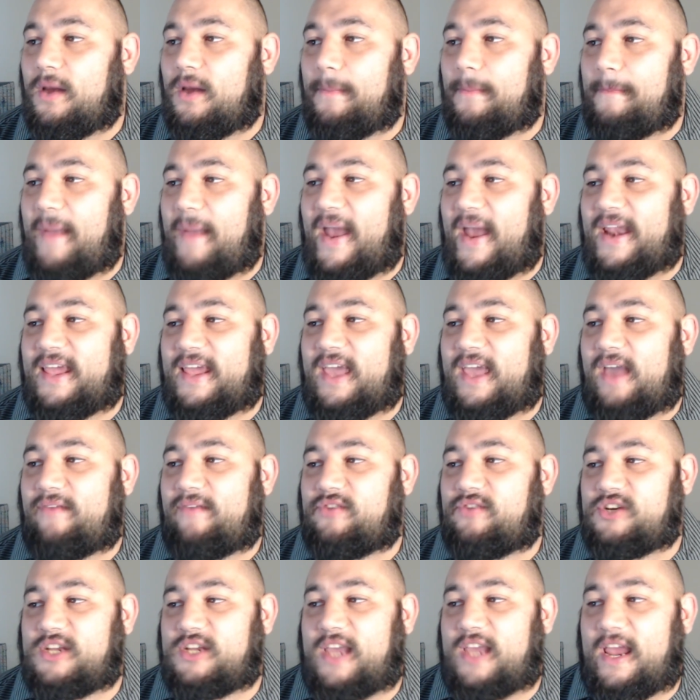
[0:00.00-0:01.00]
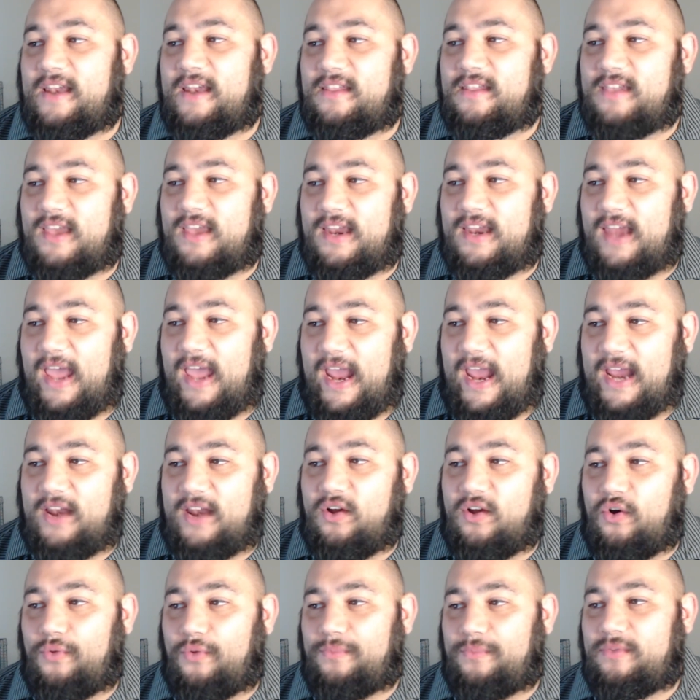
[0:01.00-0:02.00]
batting average against in 8
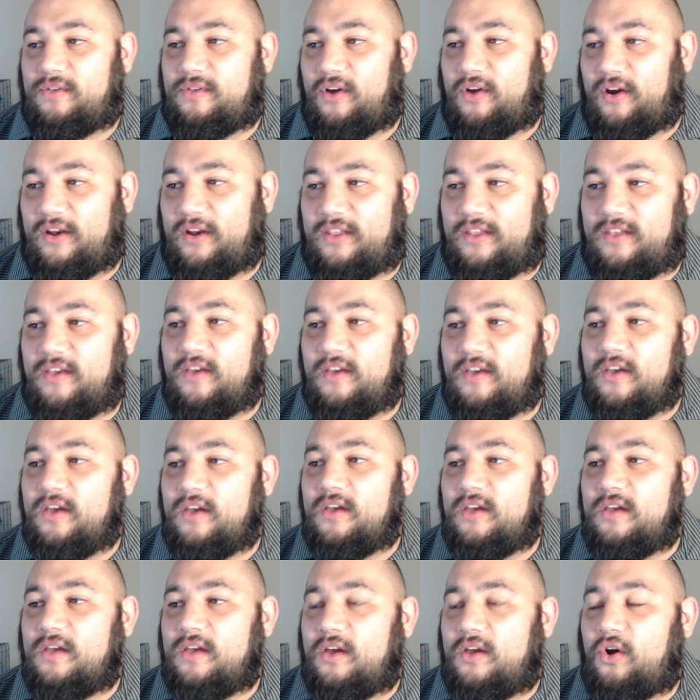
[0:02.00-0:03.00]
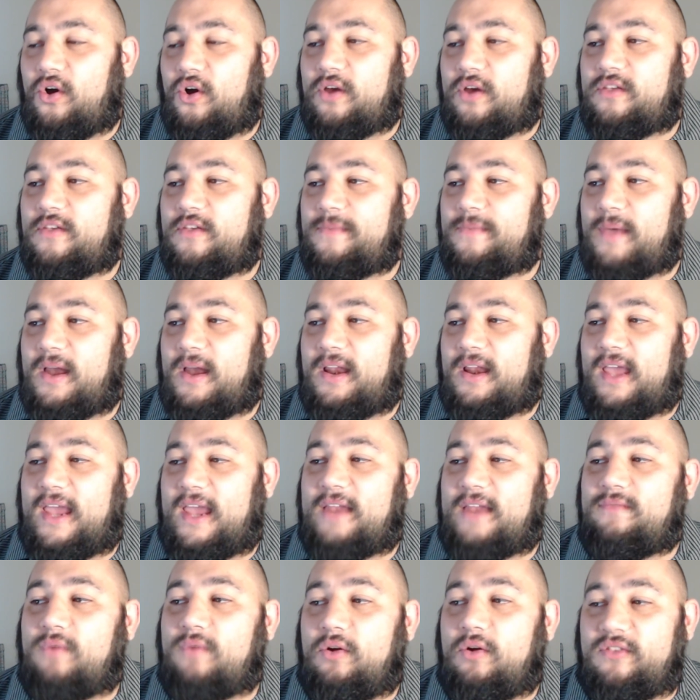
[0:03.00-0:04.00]
home starts, or excuse me, on
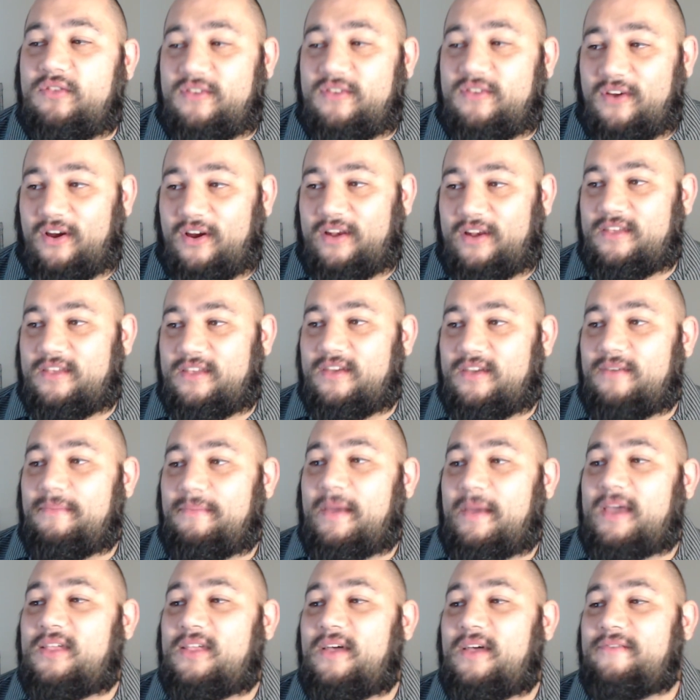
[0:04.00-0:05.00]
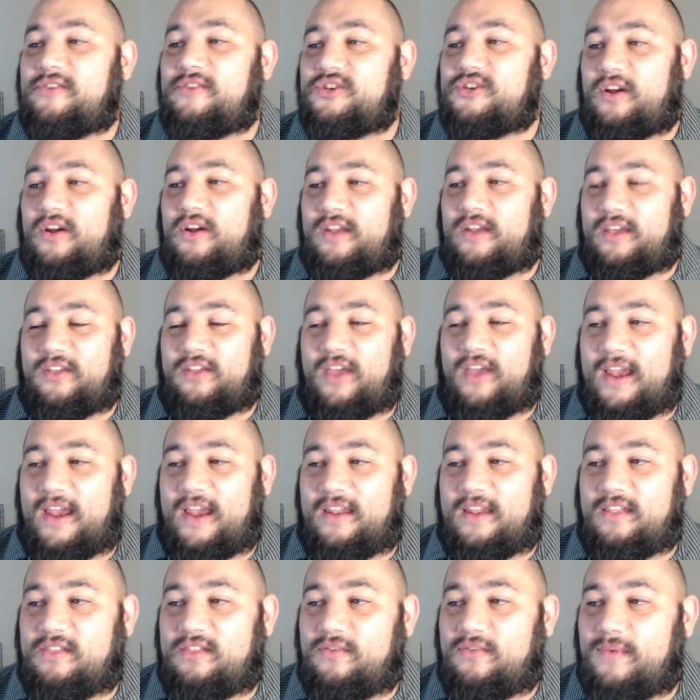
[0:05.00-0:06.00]
8 road starts. Mike Clevinger, on the other hand,
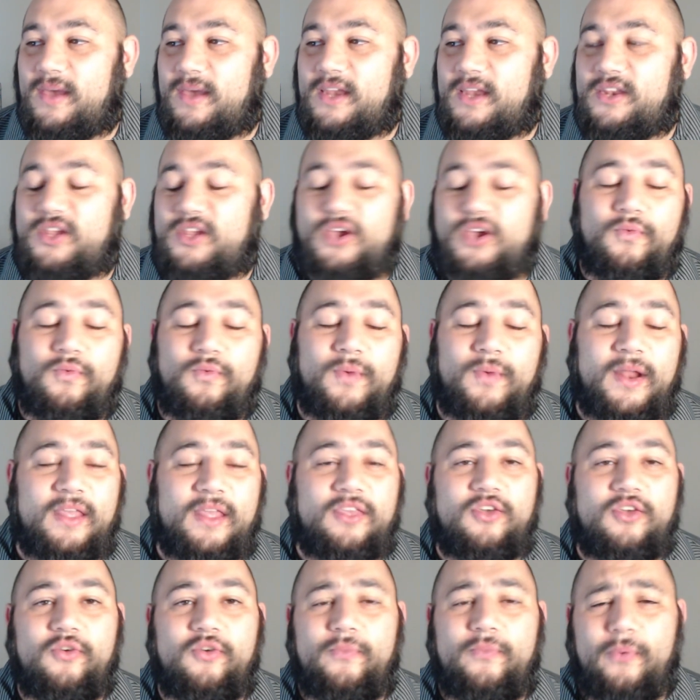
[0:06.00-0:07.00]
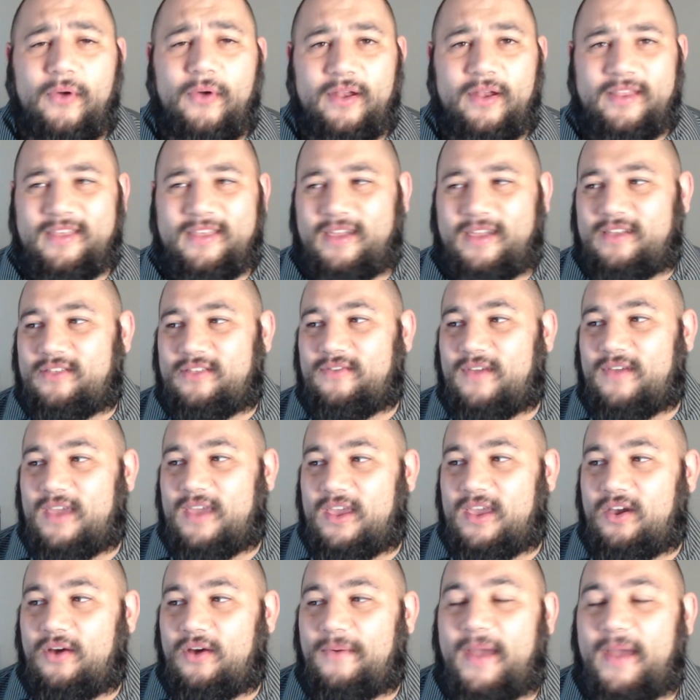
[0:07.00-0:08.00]
is 3-2 with a 2.63
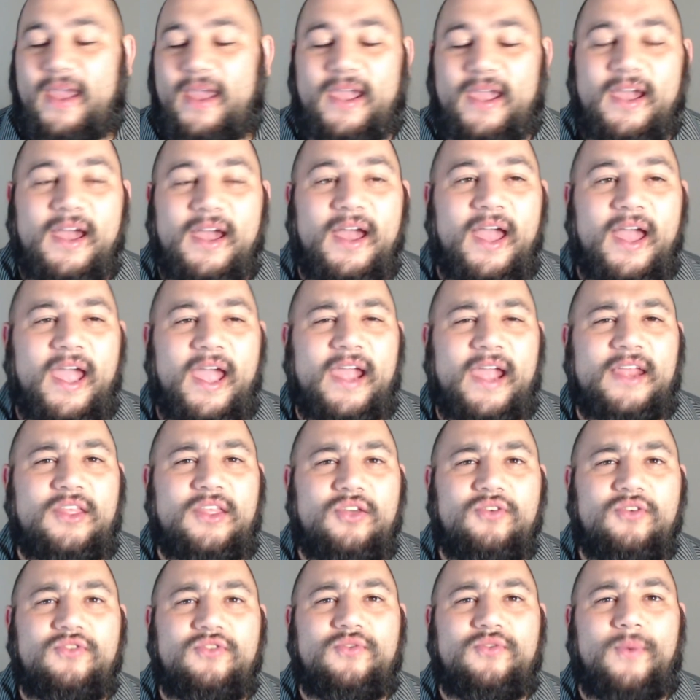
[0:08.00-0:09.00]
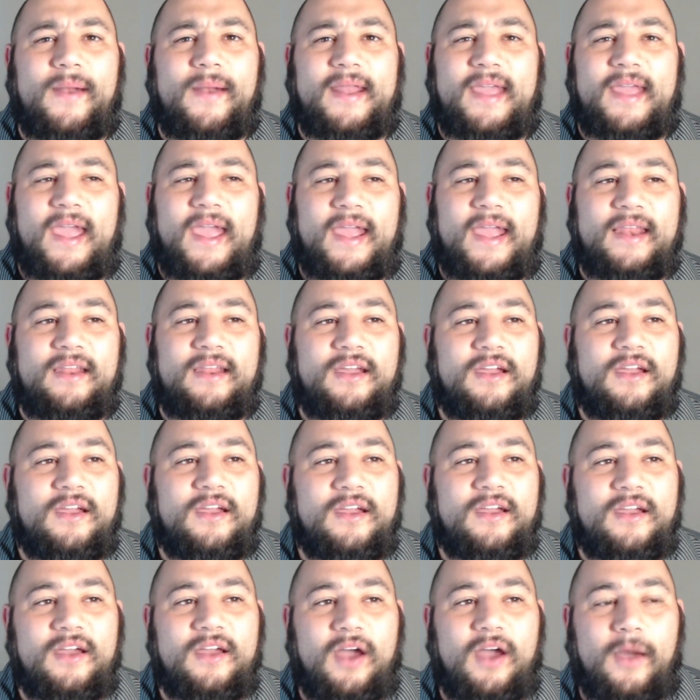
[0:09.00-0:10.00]
ERA, a 2.28
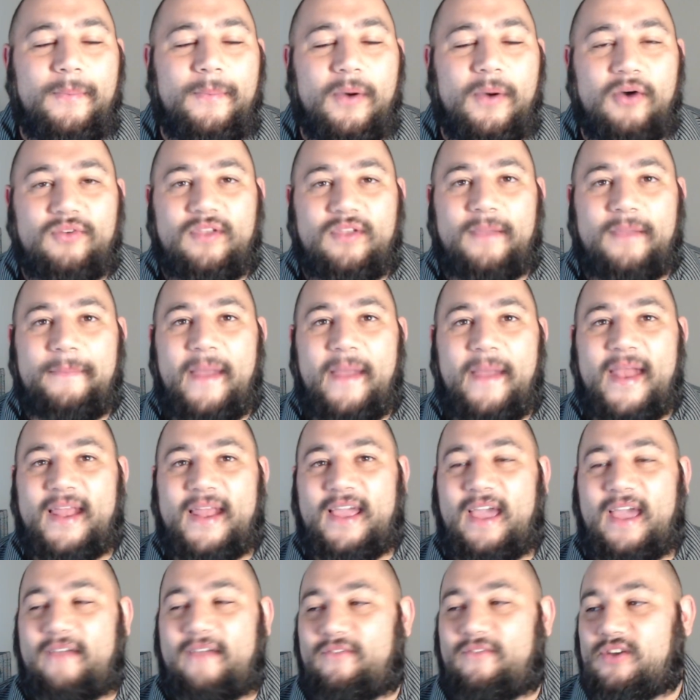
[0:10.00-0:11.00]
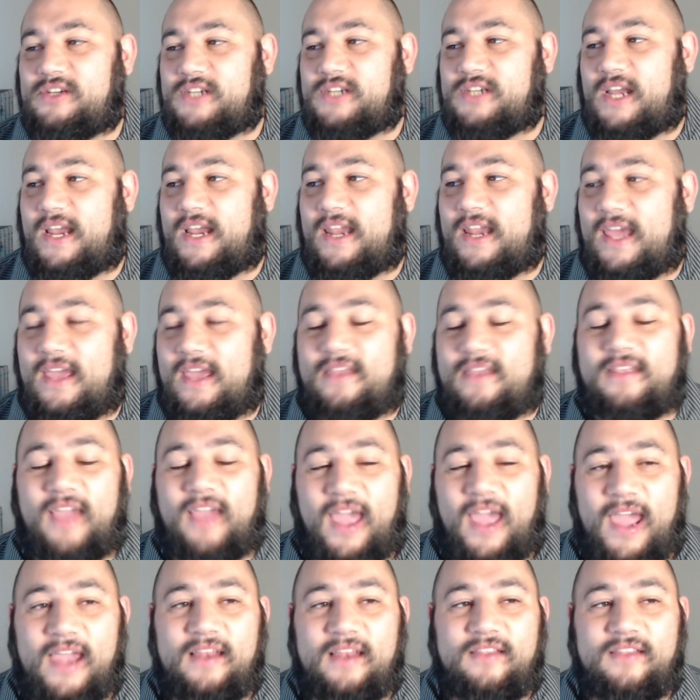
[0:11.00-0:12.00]
opposing batting average in his
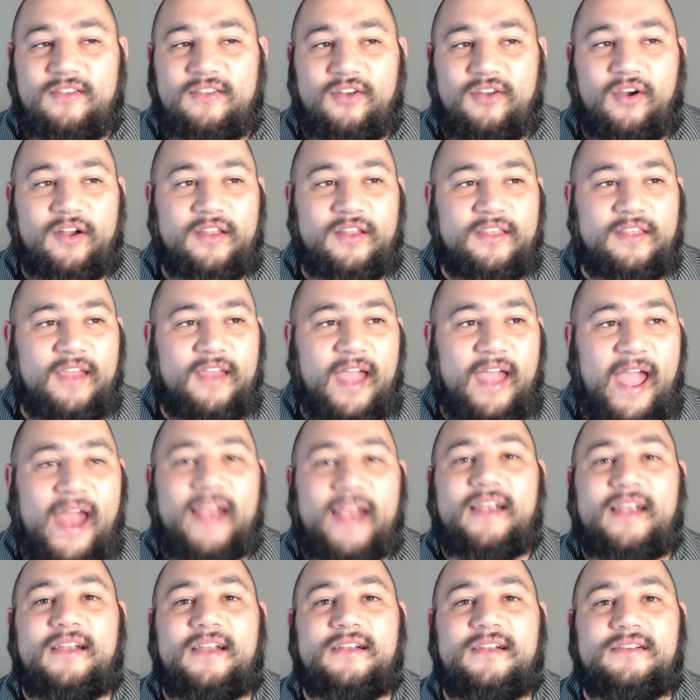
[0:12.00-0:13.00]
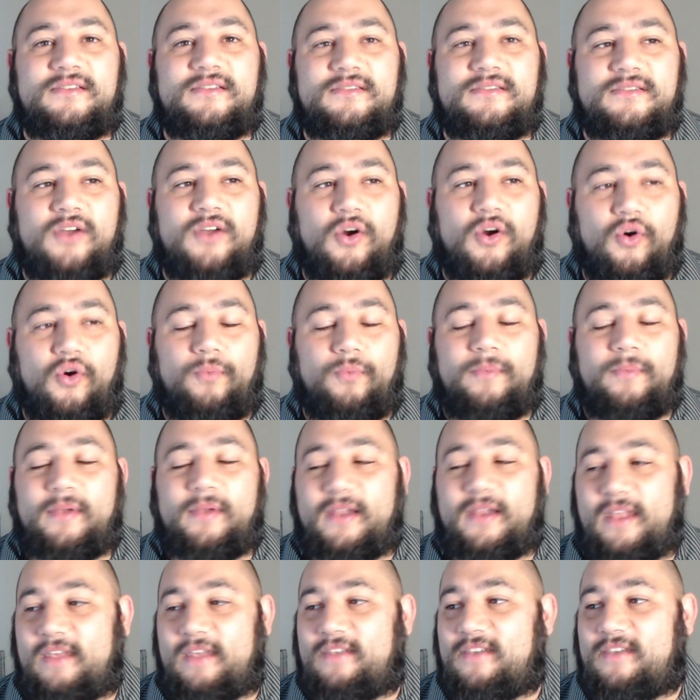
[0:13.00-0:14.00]
8 starts at home
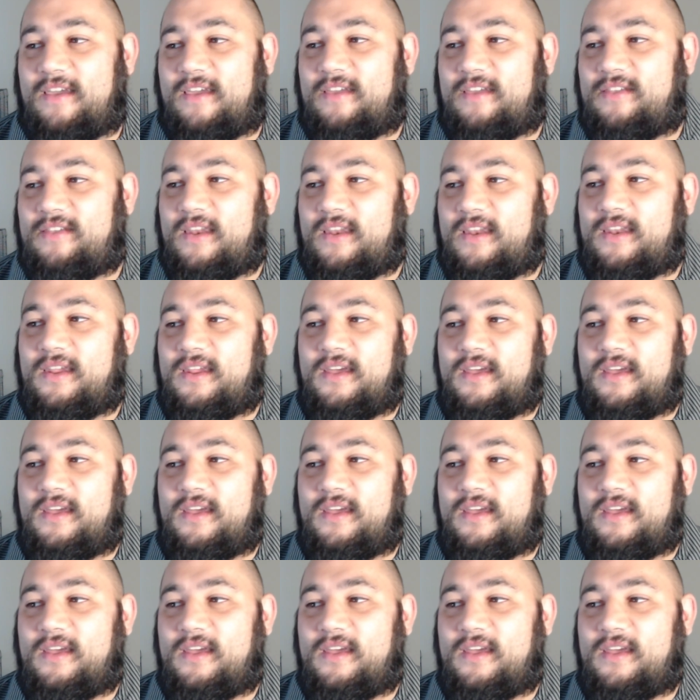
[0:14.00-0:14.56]
this season.